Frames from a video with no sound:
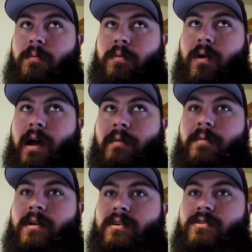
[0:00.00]

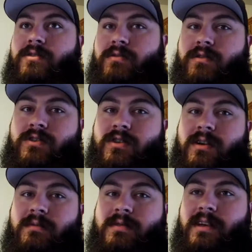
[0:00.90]
probably on shorter
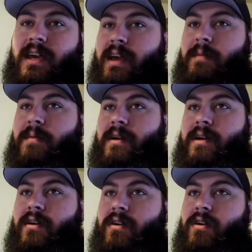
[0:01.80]
trips,
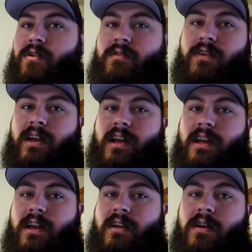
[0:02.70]
camping,
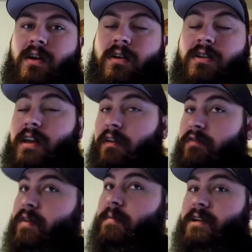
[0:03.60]
overlanding,
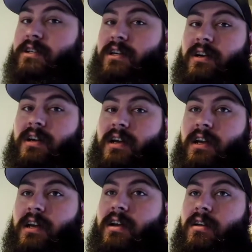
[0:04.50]
definitely in my
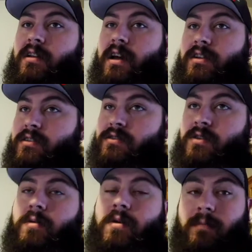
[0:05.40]
Cherokee not just the
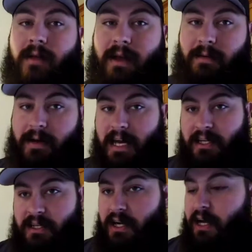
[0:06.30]
trail, but like my
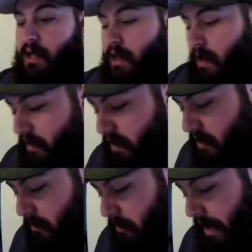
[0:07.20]
XJ. I
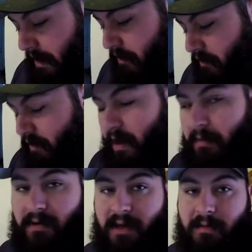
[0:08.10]
think the bag would be
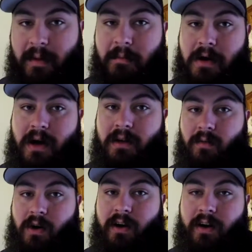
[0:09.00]
phenomenal to keep like mud
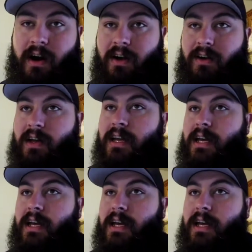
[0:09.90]
and water out,